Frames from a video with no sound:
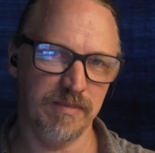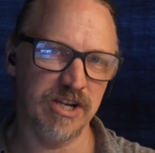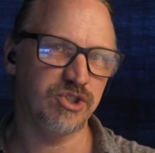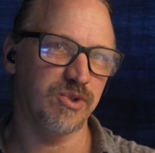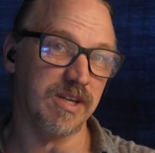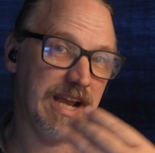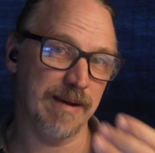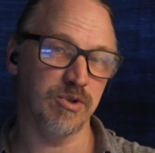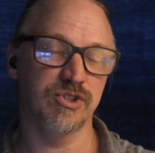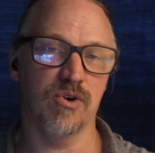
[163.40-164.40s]
make sure the
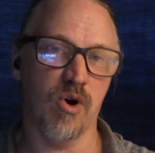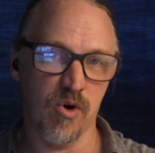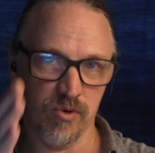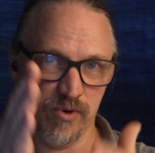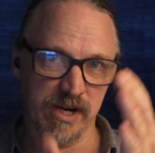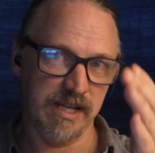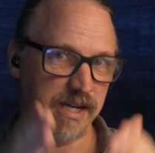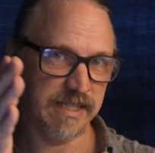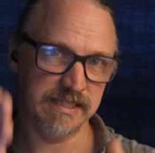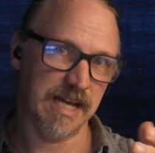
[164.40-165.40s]
cameras are all running
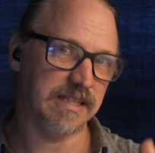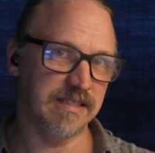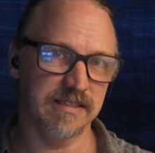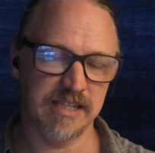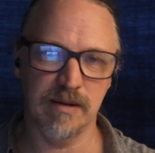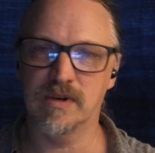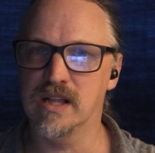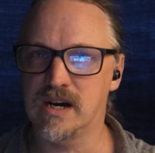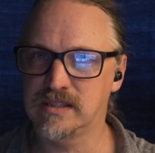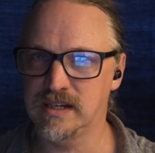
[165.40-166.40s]
on exactly the same
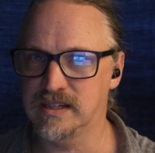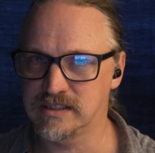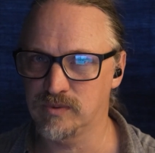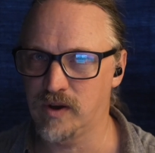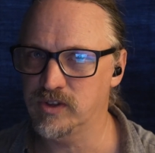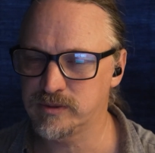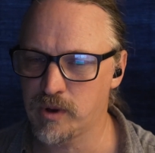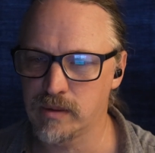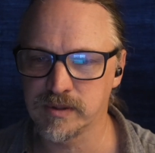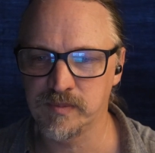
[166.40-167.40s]
clock that gets around this
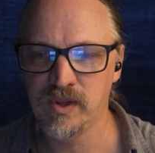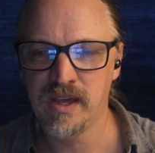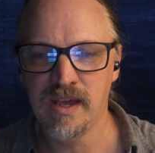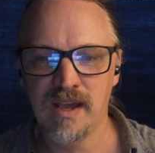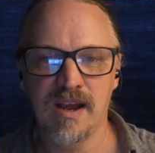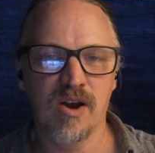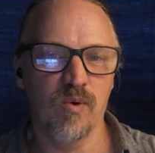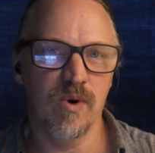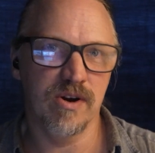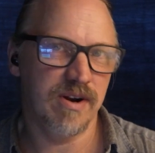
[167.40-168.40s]
problem.
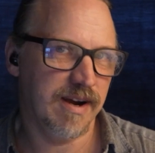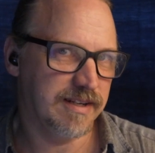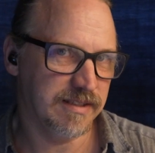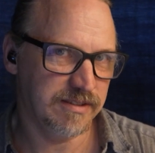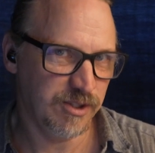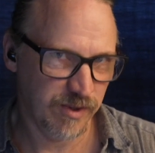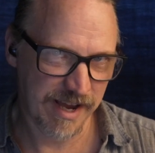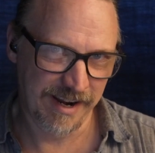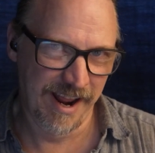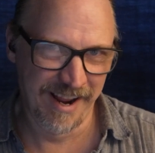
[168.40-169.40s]
We're not going to do
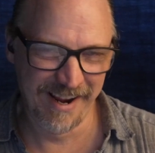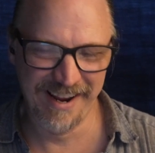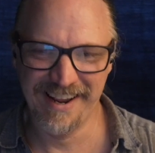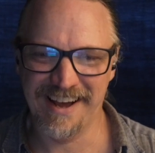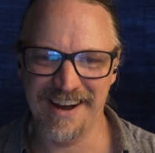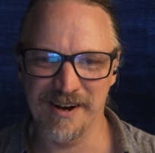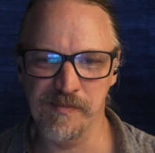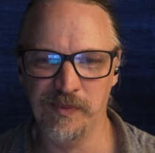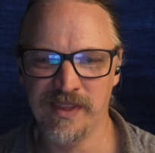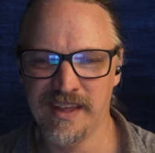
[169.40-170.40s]
that.
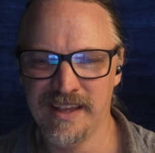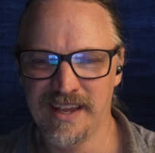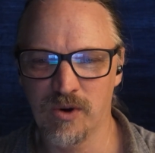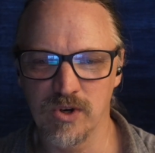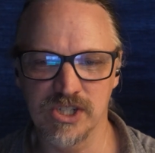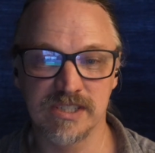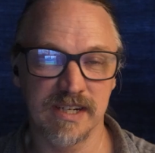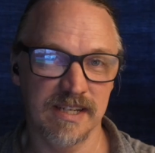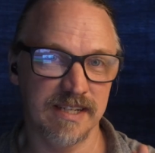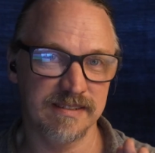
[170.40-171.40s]
We're just
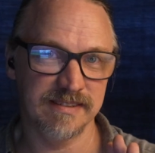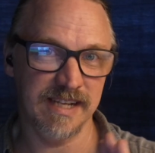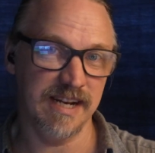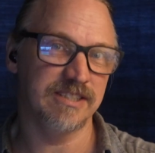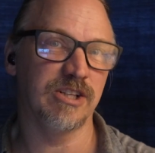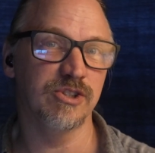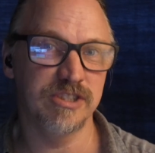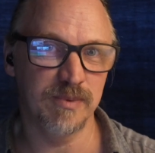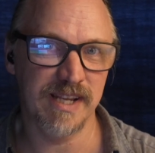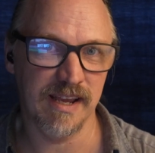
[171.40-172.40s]
going to get as close
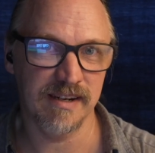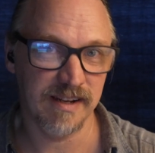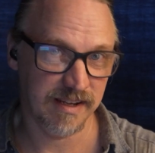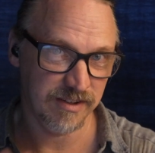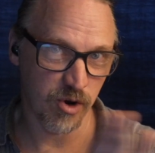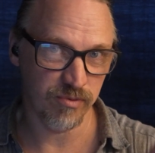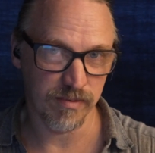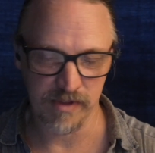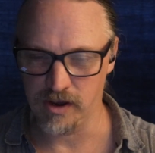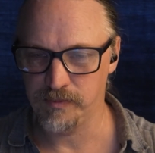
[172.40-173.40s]
as we can and go
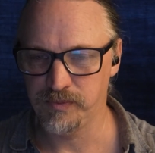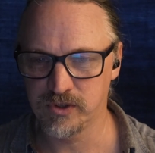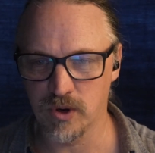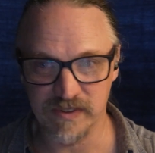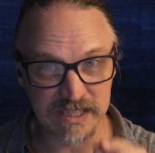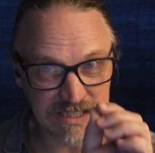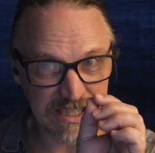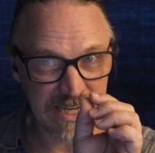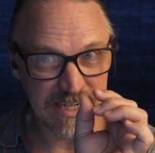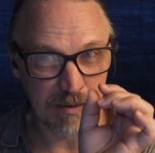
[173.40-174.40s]
from there. So if it doesn't
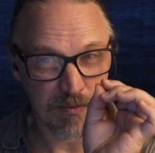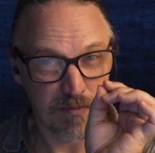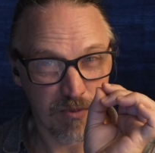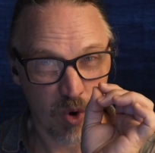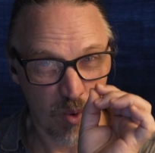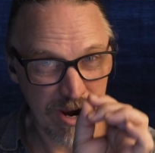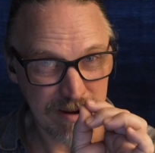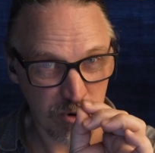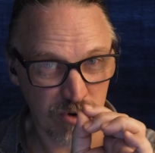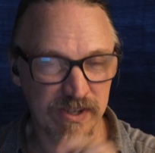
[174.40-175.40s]
line up quite
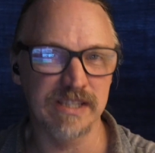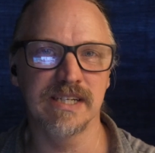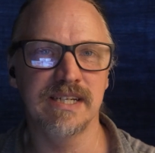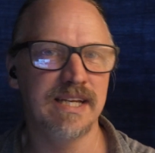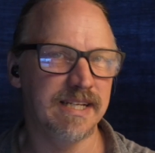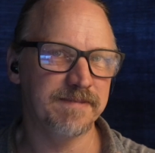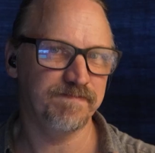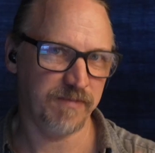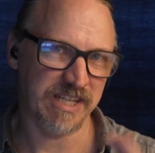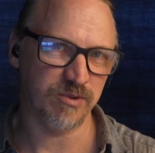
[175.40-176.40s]
perfectly,
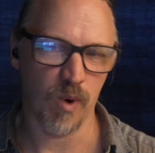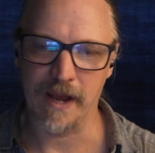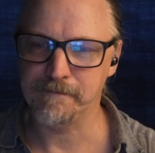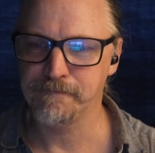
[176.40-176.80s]
that's why.